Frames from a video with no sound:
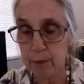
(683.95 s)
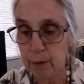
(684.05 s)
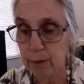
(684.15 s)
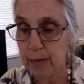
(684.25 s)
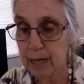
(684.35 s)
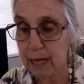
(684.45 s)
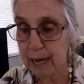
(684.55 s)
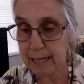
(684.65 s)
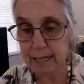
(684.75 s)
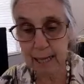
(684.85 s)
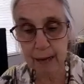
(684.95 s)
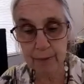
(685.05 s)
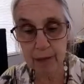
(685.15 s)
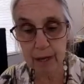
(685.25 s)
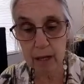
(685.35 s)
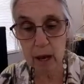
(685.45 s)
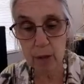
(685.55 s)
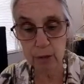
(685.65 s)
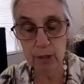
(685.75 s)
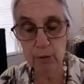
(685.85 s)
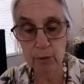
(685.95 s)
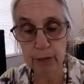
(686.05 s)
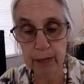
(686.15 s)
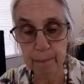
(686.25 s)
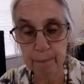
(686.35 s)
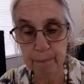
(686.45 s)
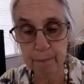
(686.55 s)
who had laid down their coats for him?